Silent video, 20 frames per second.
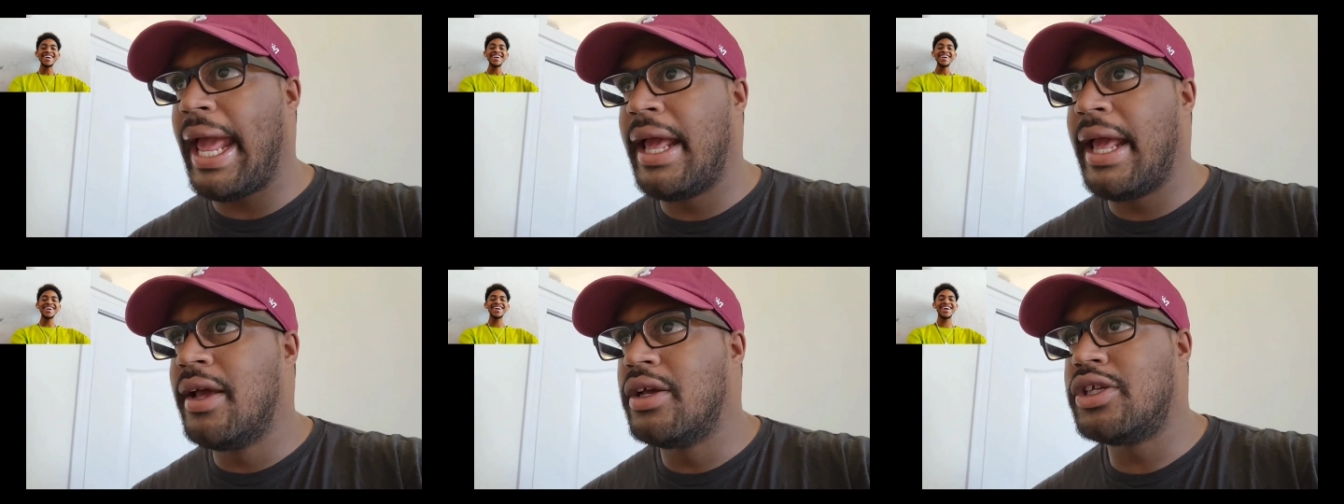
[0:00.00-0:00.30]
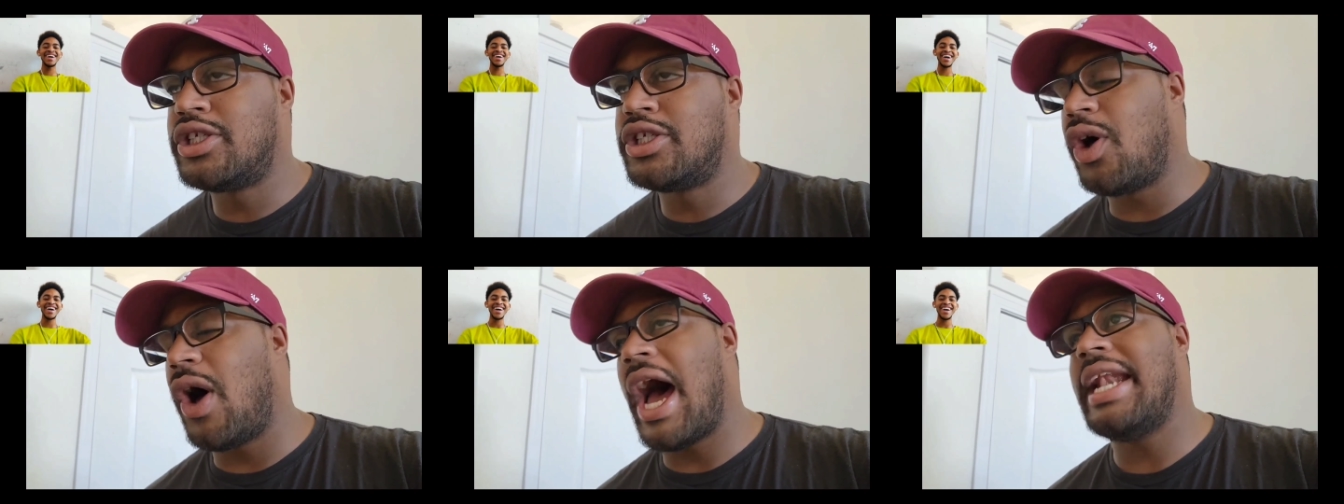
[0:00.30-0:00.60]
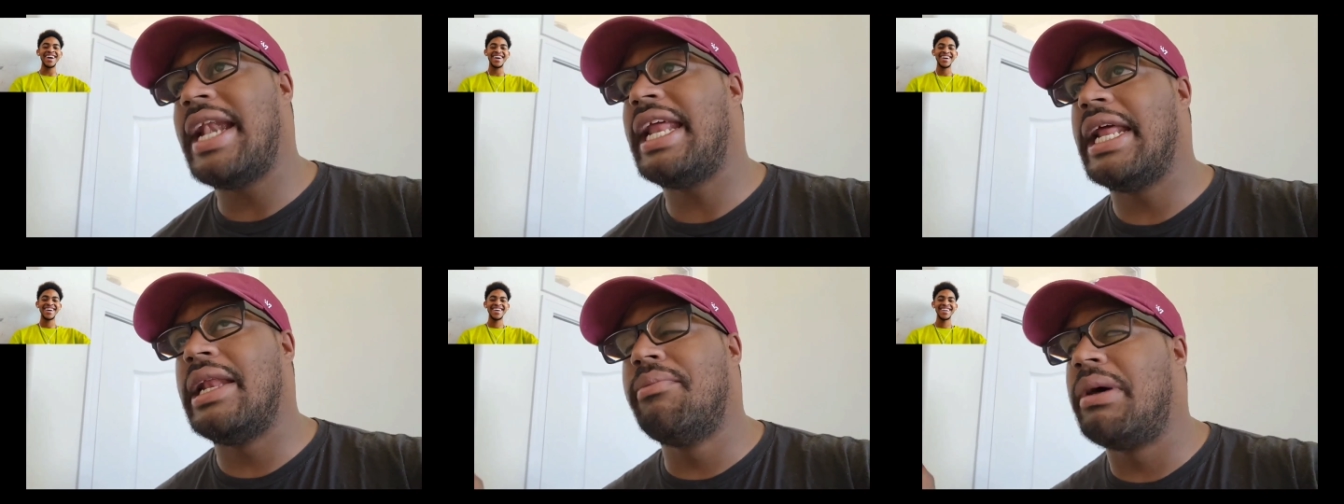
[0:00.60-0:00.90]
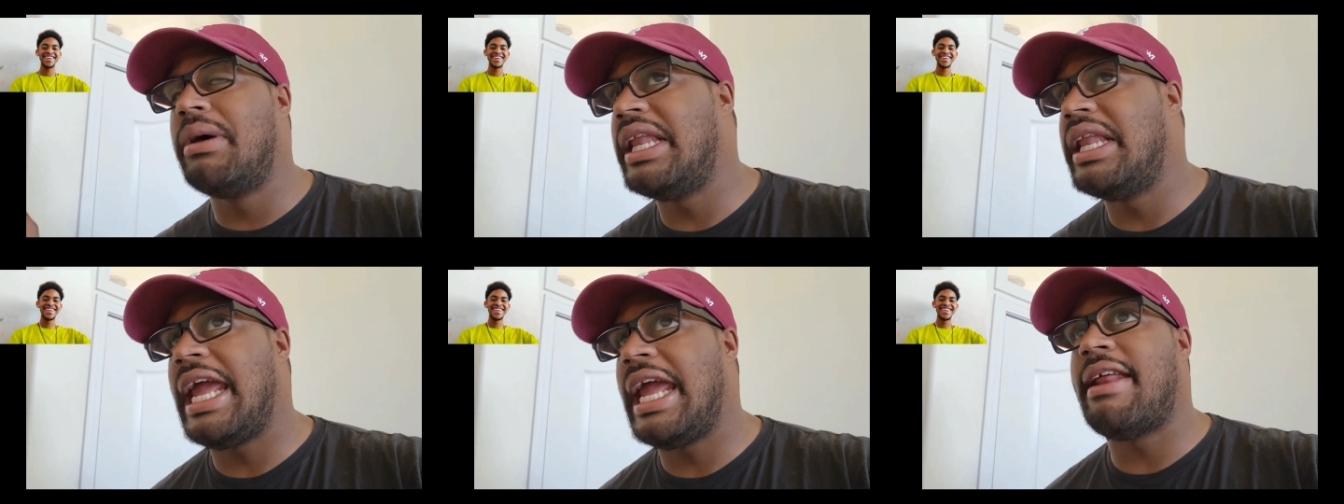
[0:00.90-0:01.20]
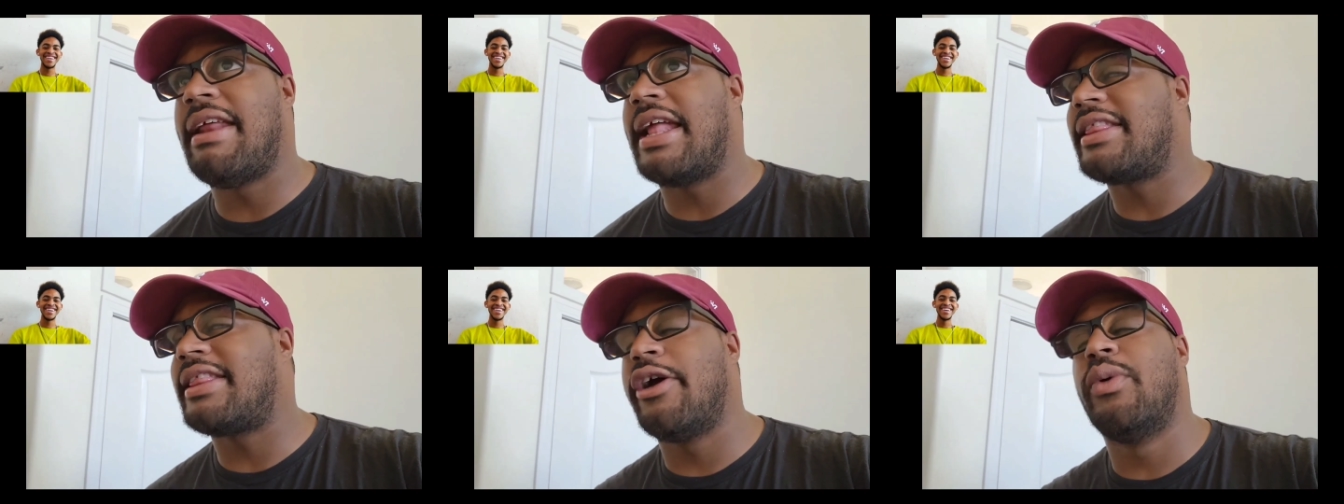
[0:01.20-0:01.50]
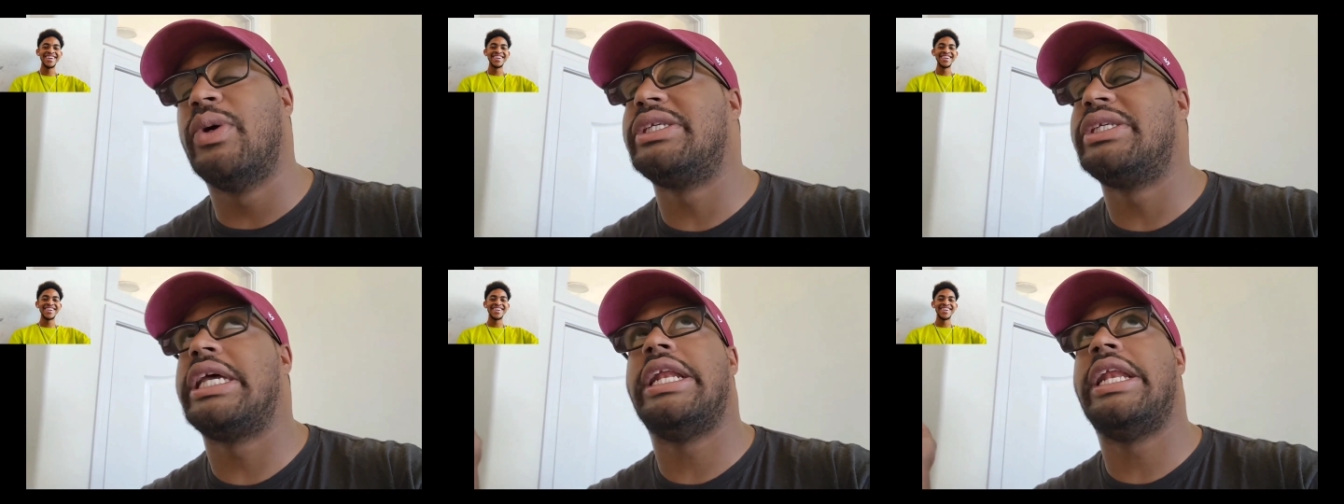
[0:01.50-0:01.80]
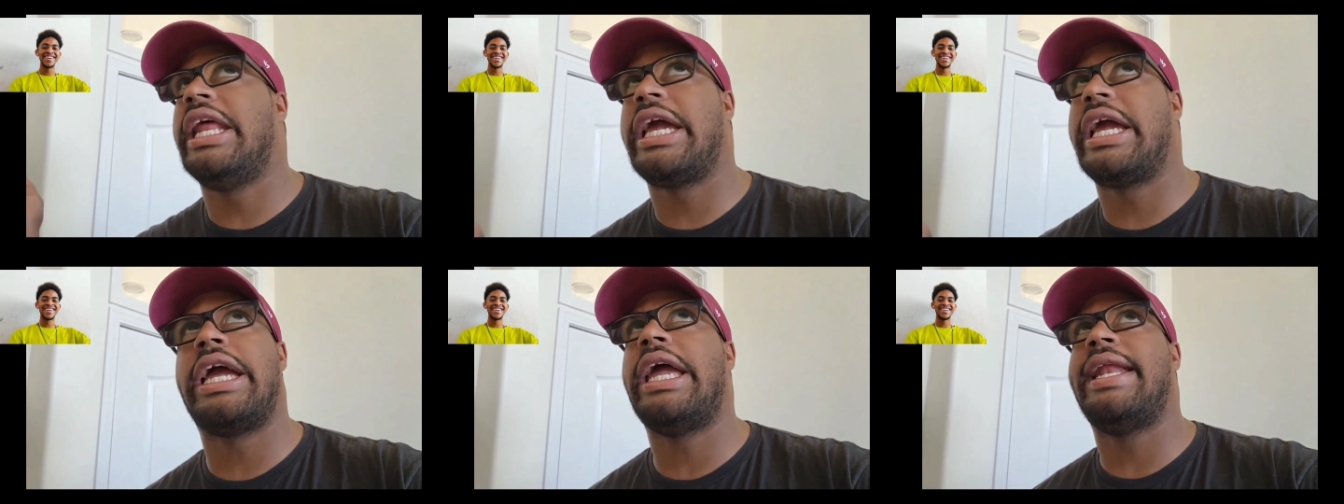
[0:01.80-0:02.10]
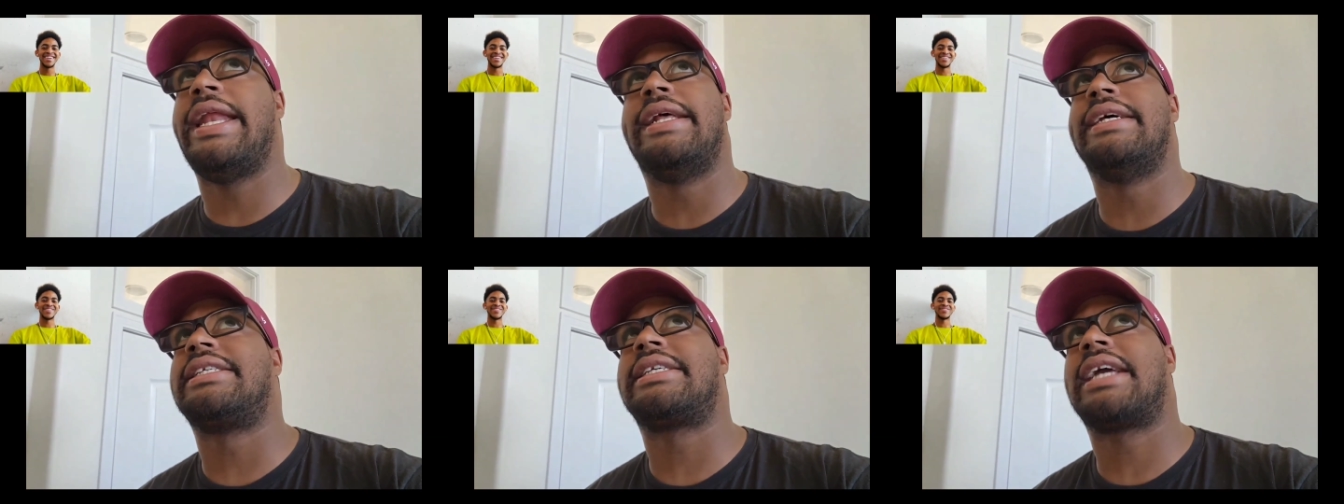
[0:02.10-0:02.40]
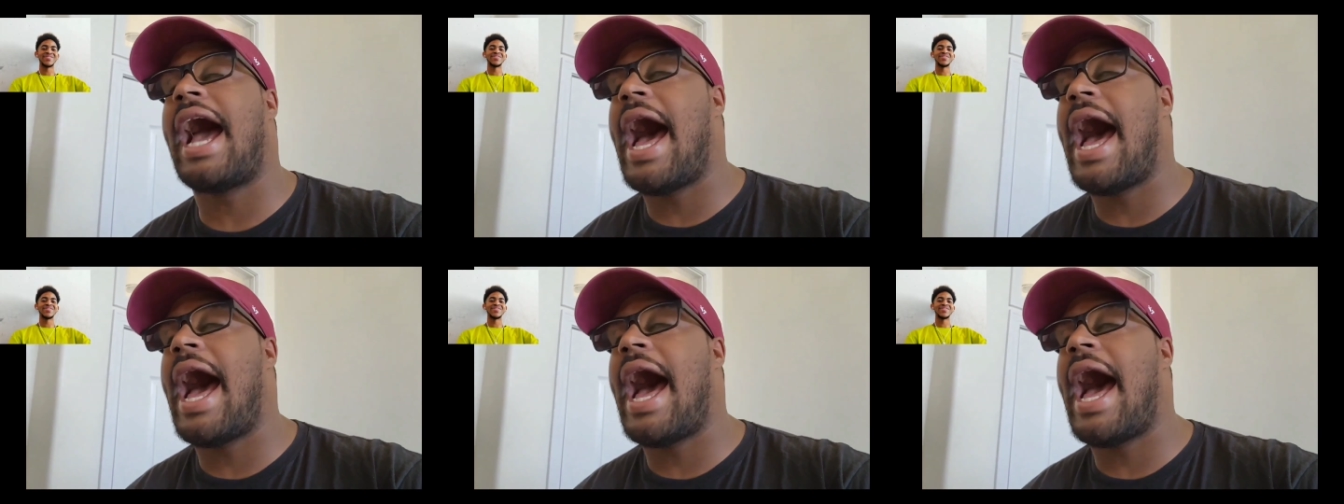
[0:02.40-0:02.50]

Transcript: Okay, so I didn't believe that there was a nigga